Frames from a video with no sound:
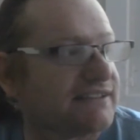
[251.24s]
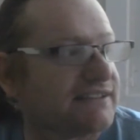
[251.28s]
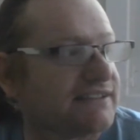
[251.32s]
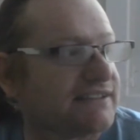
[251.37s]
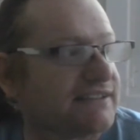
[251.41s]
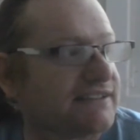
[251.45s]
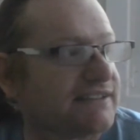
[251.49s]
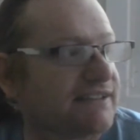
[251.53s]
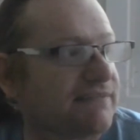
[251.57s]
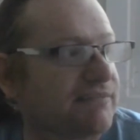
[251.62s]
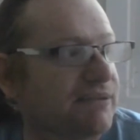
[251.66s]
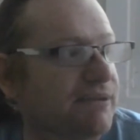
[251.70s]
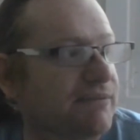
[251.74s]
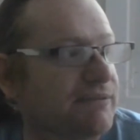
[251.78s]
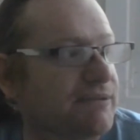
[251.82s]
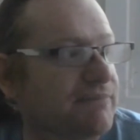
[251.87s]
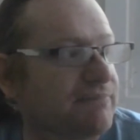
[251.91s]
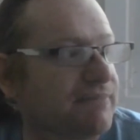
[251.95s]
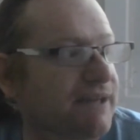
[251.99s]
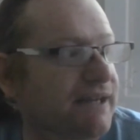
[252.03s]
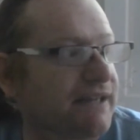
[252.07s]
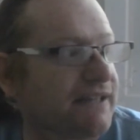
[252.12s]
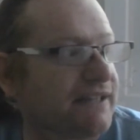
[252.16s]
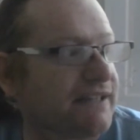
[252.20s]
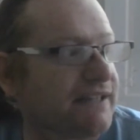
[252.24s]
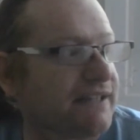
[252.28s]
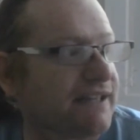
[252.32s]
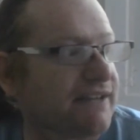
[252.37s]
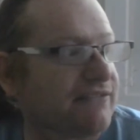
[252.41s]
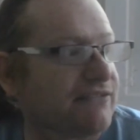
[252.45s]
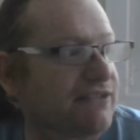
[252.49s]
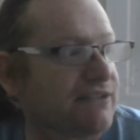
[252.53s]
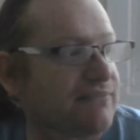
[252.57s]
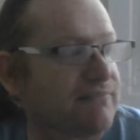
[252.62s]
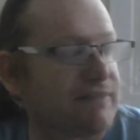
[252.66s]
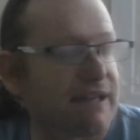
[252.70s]
So I popped it back in there
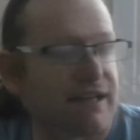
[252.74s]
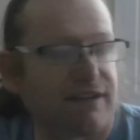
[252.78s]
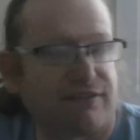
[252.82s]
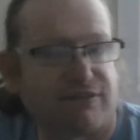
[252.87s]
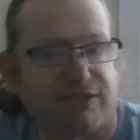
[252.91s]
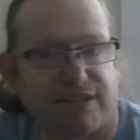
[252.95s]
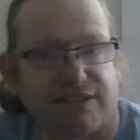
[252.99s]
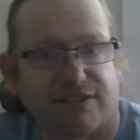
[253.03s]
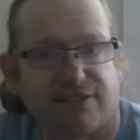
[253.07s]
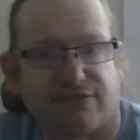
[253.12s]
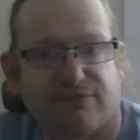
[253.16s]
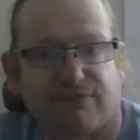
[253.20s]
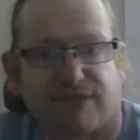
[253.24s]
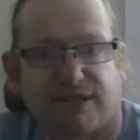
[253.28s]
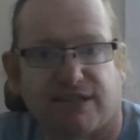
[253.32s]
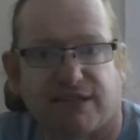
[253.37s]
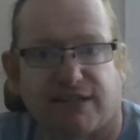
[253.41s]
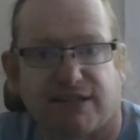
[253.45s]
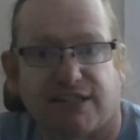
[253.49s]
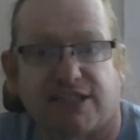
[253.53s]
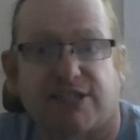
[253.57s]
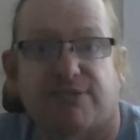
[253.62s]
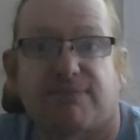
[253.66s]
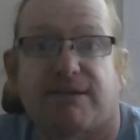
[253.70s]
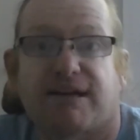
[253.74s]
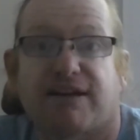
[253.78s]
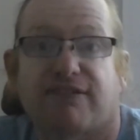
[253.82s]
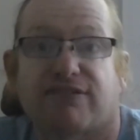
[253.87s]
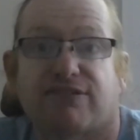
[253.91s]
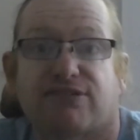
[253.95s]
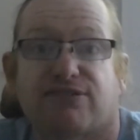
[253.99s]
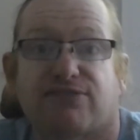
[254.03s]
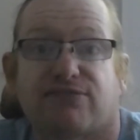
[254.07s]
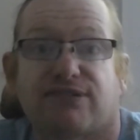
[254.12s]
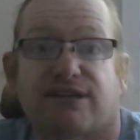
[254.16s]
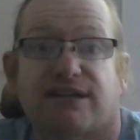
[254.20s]
for the benefit of my
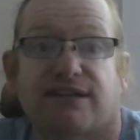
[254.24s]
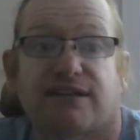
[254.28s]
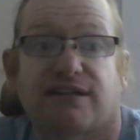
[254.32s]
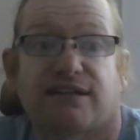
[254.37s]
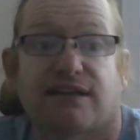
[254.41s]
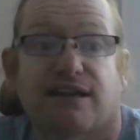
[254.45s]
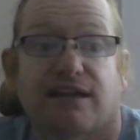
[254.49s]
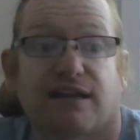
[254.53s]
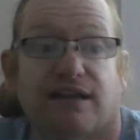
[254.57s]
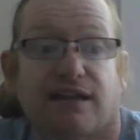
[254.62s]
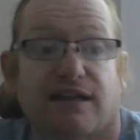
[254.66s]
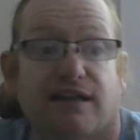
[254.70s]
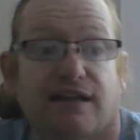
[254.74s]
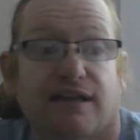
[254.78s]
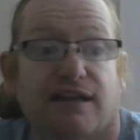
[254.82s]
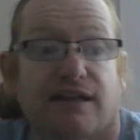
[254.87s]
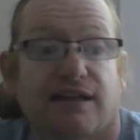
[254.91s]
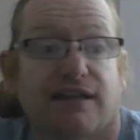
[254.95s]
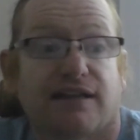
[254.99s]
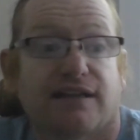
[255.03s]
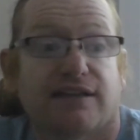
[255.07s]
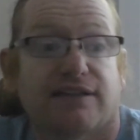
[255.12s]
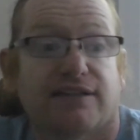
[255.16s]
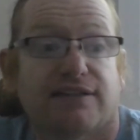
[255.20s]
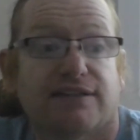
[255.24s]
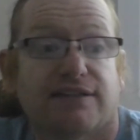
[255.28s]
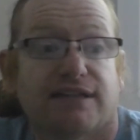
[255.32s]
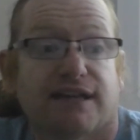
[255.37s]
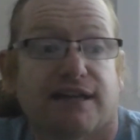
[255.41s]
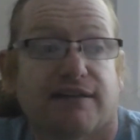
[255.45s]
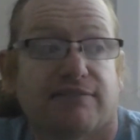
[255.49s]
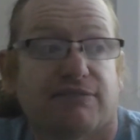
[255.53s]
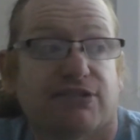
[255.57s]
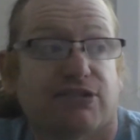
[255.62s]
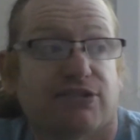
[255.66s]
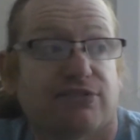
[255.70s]
spouse when the
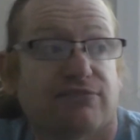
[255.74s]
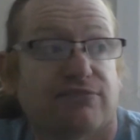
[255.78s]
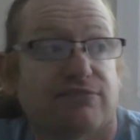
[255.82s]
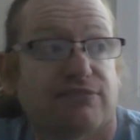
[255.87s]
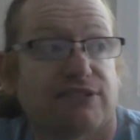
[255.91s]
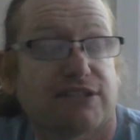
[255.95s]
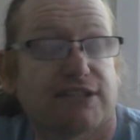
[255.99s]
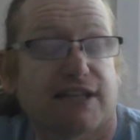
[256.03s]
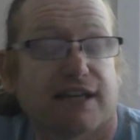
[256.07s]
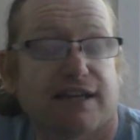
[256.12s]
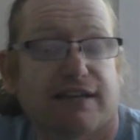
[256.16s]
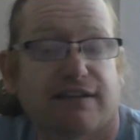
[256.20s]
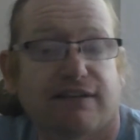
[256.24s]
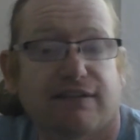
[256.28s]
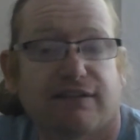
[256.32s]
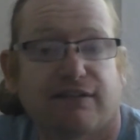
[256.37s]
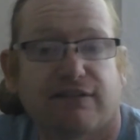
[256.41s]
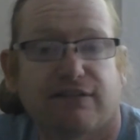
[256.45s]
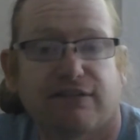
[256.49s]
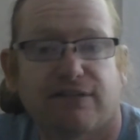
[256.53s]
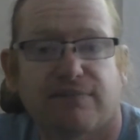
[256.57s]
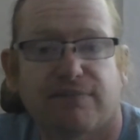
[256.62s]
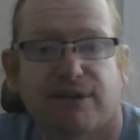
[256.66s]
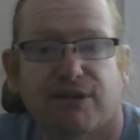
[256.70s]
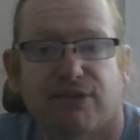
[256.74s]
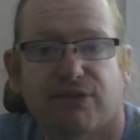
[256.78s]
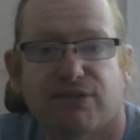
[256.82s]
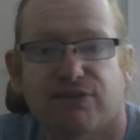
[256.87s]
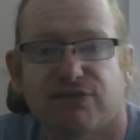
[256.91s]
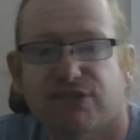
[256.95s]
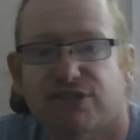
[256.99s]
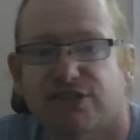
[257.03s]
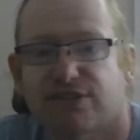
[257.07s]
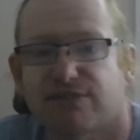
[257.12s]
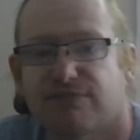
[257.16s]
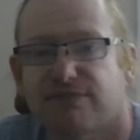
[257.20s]
time comes the both of
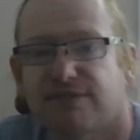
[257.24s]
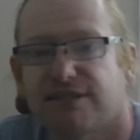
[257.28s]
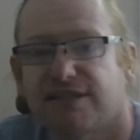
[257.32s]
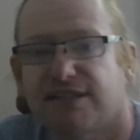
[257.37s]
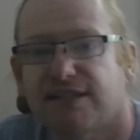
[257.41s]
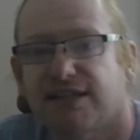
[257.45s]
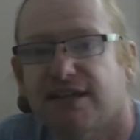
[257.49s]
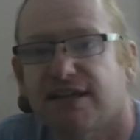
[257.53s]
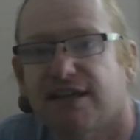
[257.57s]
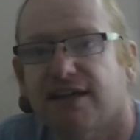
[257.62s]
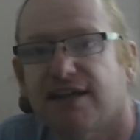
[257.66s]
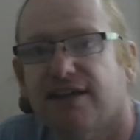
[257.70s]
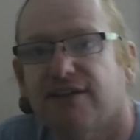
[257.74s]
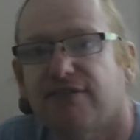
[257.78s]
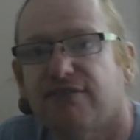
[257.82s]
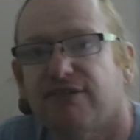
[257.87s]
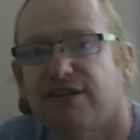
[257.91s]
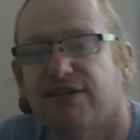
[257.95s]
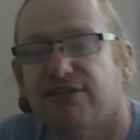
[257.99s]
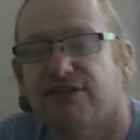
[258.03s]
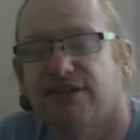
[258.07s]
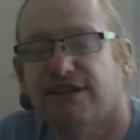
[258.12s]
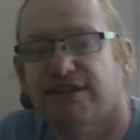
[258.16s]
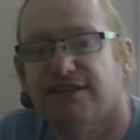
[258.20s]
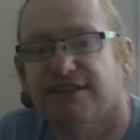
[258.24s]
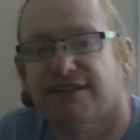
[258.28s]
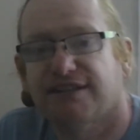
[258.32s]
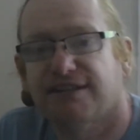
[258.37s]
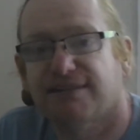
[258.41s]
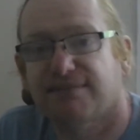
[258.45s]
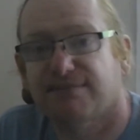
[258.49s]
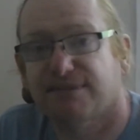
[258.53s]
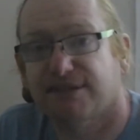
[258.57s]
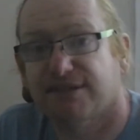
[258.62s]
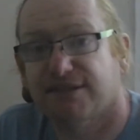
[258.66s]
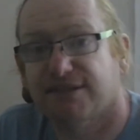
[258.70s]
us can be reunited
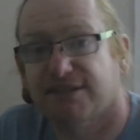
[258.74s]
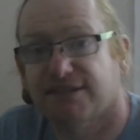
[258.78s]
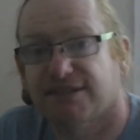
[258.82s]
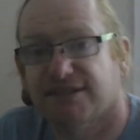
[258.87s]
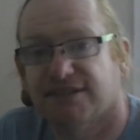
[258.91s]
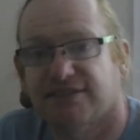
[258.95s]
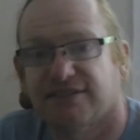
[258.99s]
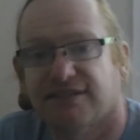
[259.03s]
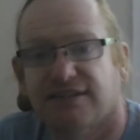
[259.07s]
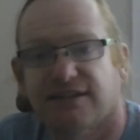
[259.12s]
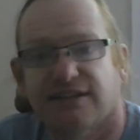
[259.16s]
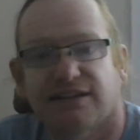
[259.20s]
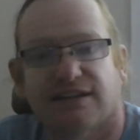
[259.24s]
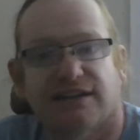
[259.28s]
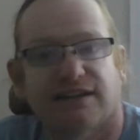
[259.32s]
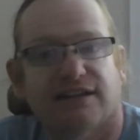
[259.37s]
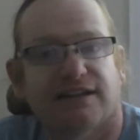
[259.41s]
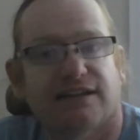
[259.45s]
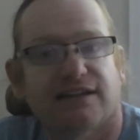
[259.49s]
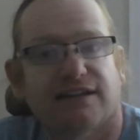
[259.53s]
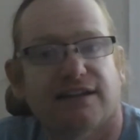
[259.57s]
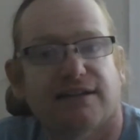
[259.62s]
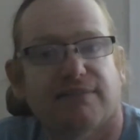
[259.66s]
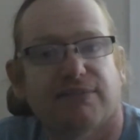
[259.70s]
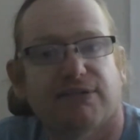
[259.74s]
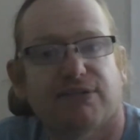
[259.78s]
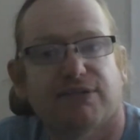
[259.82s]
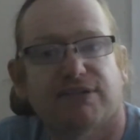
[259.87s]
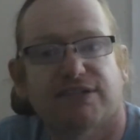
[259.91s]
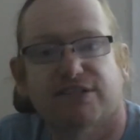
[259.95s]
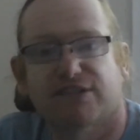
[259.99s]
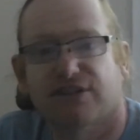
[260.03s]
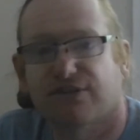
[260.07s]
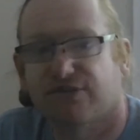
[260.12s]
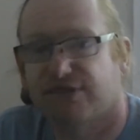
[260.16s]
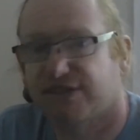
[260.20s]
in person. But with
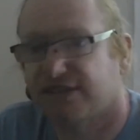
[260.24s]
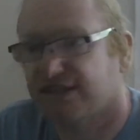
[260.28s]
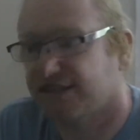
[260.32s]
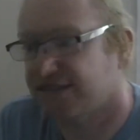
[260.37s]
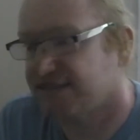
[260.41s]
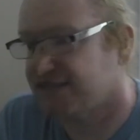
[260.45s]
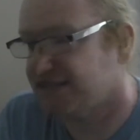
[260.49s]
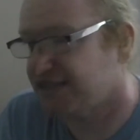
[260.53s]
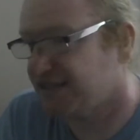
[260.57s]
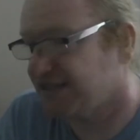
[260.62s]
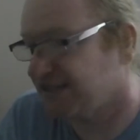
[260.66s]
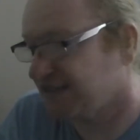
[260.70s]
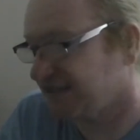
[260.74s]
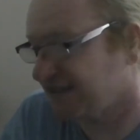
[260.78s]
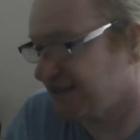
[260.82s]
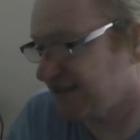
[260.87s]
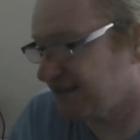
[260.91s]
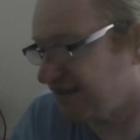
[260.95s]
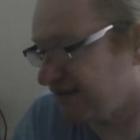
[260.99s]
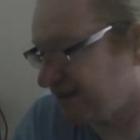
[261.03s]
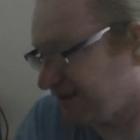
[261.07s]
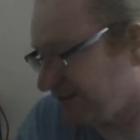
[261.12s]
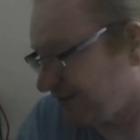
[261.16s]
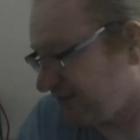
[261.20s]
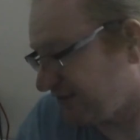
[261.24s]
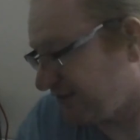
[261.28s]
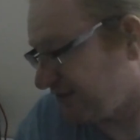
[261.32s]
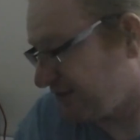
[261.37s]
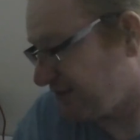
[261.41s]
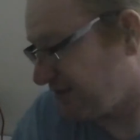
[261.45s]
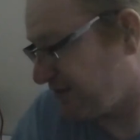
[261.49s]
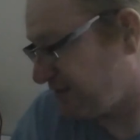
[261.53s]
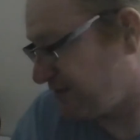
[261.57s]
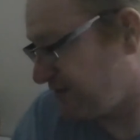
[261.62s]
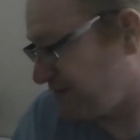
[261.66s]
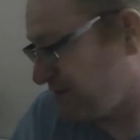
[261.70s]
this COVID-19 thing going on and a
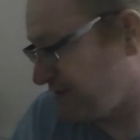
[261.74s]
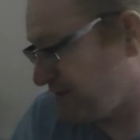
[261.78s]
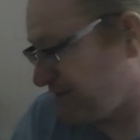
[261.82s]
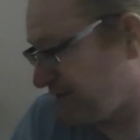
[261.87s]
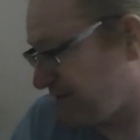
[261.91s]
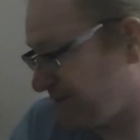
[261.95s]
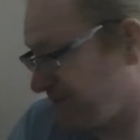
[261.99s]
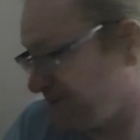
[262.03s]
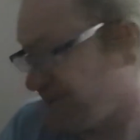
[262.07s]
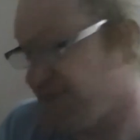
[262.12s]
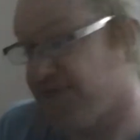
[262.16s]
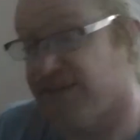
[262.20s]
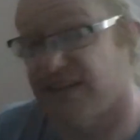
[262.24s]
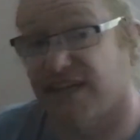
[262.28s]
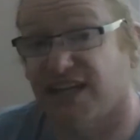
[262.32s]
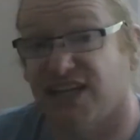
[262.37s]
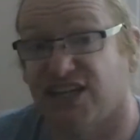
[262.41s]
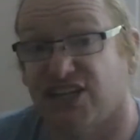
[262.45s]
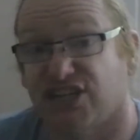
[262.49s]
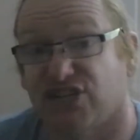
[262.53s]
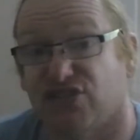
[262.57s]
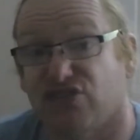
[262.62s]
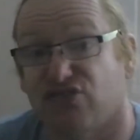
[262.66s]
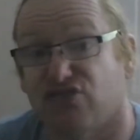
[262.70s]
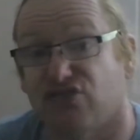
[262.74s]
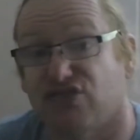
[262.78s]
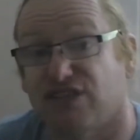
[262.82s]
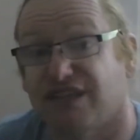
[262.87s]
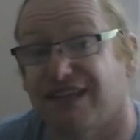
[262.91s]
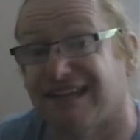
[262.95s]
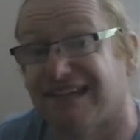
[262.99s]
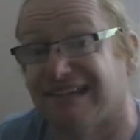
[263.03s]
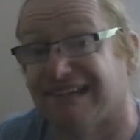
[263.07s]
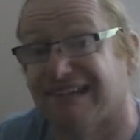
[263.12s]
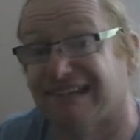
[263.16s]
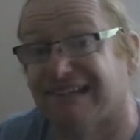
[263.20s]
few other issues,
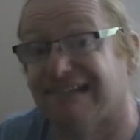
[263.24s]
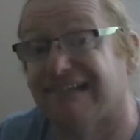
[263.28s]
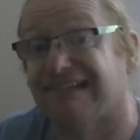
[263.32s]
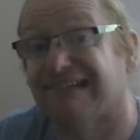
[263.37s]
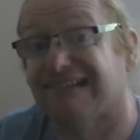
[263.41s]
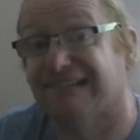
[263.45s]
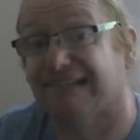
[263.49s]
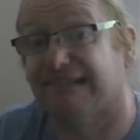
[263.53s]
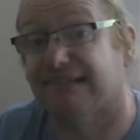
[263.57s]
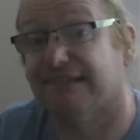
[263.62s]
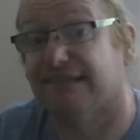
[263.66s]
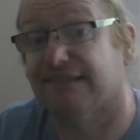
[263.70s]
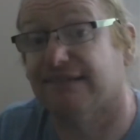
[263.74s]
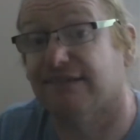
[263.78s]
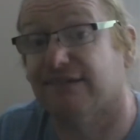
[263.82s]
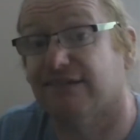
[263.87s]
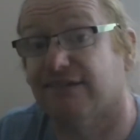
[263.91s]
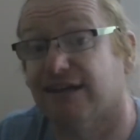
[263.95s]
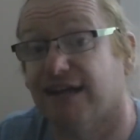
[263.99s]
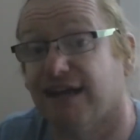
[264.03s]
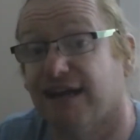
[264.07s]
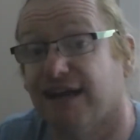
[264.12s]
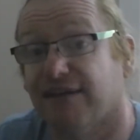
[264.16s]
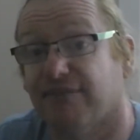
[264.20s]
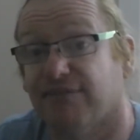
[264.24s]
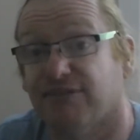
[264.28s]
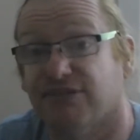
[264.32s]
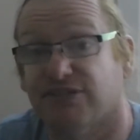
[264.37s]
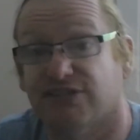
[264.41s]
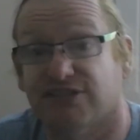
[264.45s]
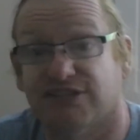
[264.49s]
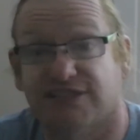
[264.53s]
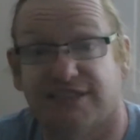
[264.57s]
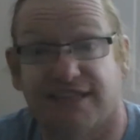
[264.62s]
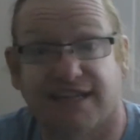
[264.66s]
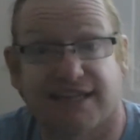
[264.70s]
then it's not going to happen
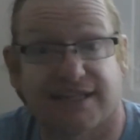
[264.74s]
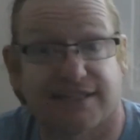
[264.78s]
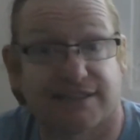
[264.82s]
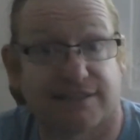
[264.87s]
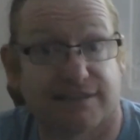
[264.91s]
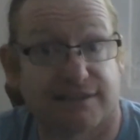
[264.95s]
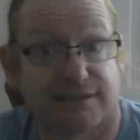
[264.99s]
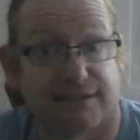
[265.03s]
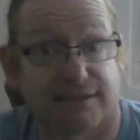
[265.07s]
just yet.